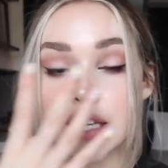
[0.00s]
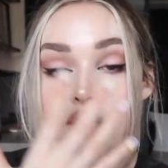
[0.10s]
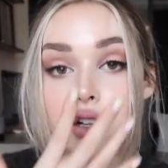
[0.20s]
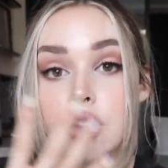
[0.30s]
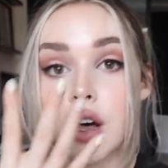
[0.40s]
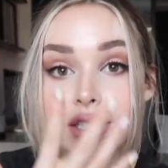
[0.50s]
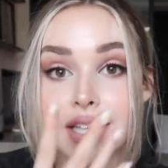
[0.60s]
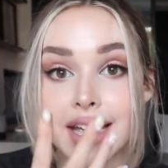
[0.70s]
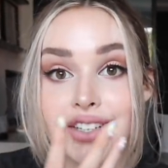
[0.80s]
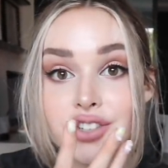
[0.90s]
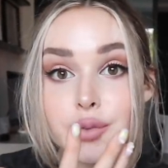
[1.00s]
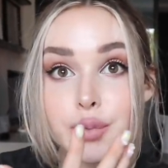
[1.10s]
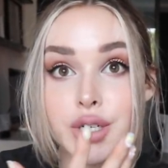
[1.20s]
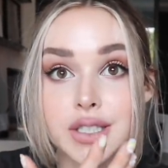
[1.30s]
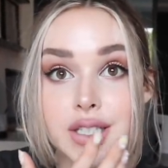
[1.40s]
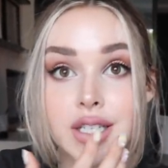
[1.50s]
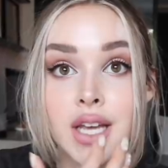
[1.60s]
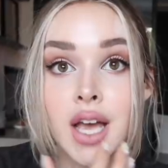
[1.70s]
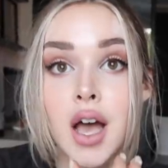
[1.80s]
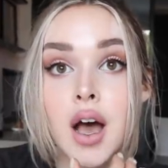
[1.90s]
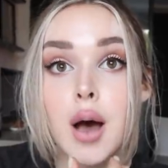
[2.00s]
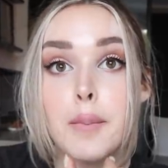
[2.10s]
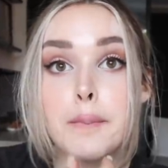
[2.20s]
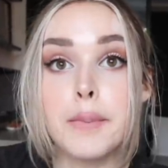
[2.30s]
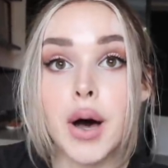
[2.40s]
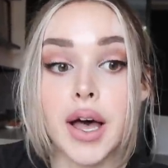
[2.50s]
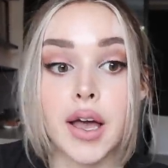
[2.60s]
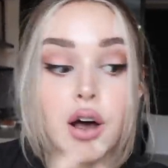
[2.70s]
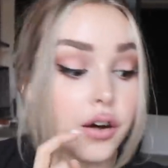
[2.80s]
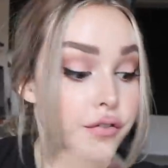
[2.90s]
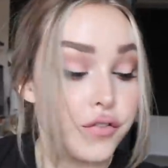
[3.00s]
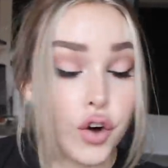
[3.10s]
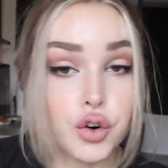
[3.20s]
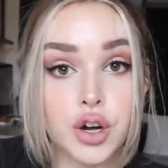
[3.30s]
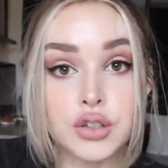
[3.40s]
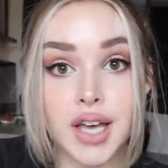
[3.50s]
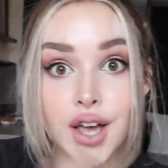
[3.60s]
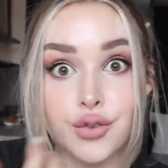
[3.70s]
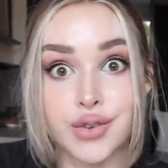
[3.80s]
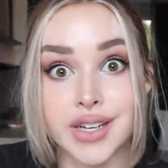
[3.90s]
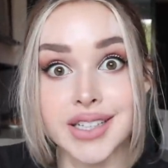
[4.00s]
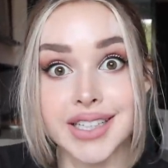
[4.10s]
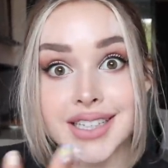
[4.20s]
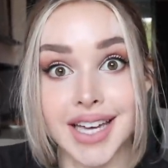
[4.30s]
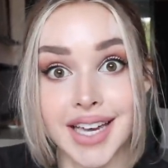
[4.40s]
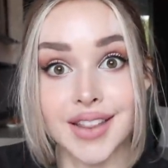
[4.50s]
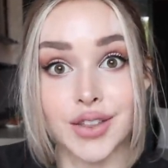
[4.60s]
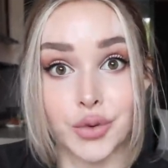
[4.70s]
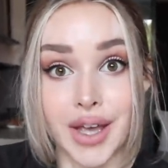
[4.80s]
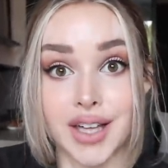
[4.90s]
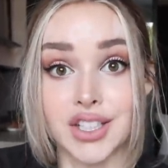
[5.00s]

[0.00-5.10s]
it's a lot to handle in person, but on photos, I really like the way it